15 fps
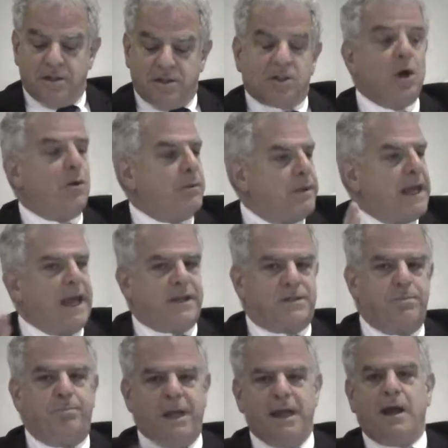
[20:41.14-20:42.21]
So
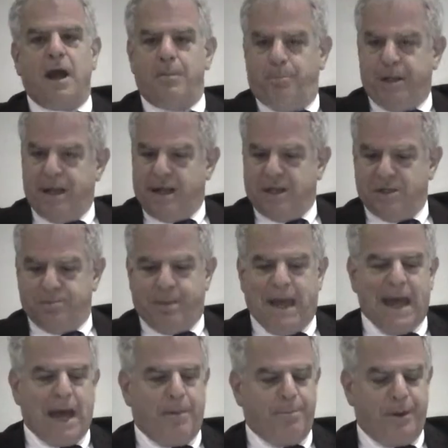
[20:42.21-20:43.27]
yes, big on big is
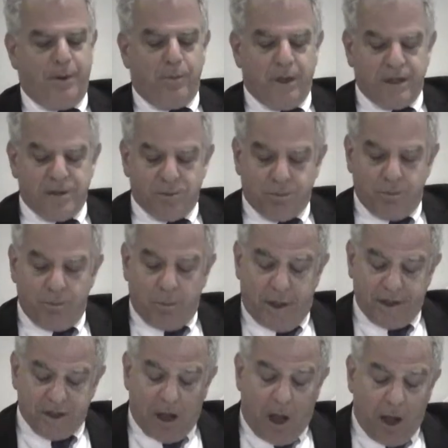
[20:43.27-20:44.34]
bad, but
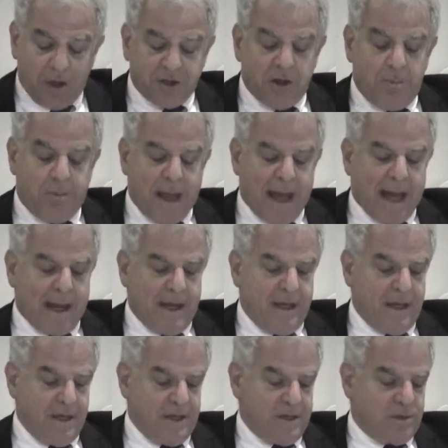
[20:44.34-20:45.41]
what's also bad
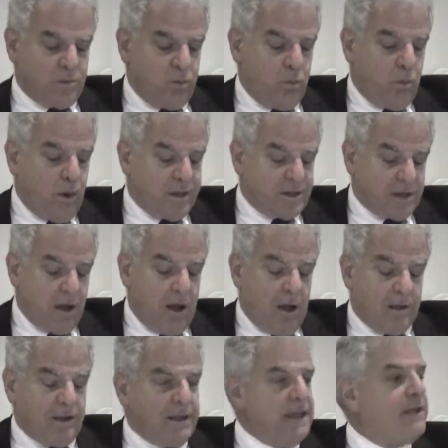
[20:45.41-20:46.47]
is what's
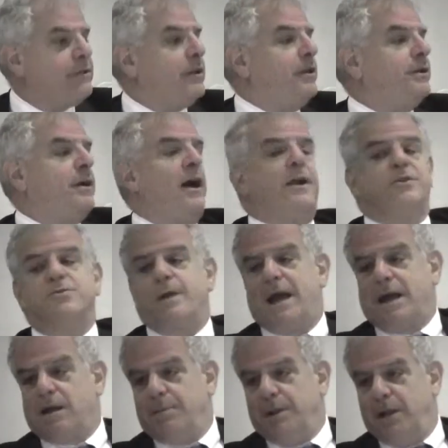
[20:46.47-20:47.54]
called lethal
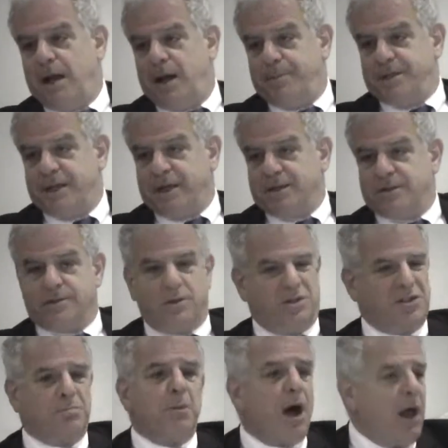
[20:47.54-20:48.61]
non-trackable objects. So
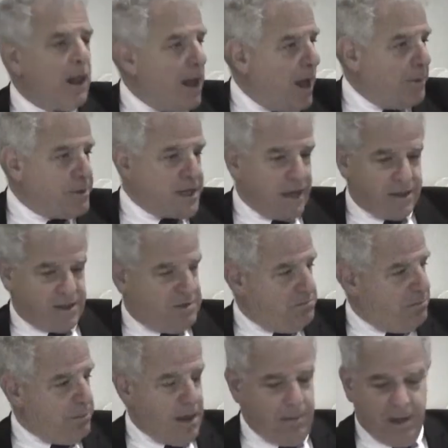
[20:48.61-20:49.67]
small objects,
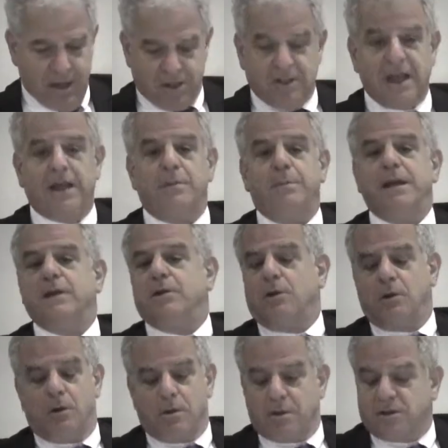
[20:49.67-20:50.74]
maybe a centimeter
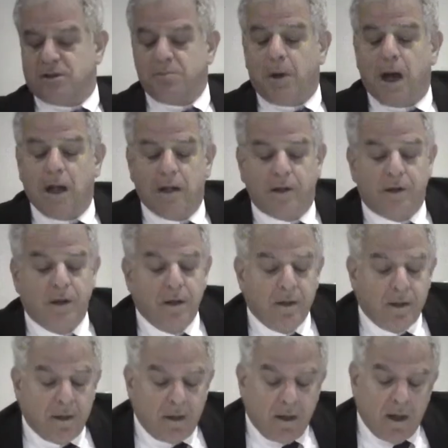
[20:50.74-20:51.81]
or smaller,
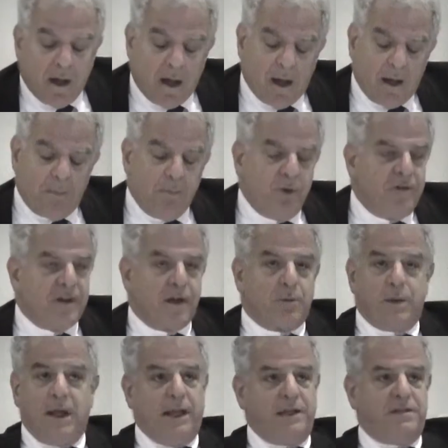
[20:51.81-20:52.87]
moving at
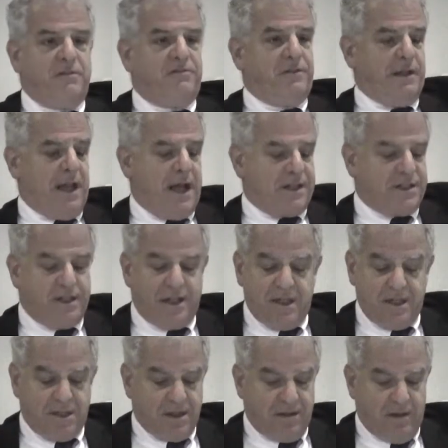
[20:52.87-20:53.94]
relative
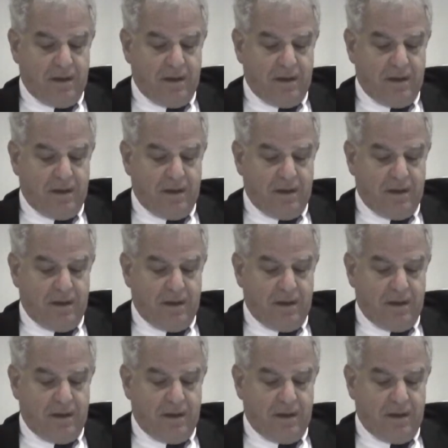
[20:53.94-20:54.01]
velocities,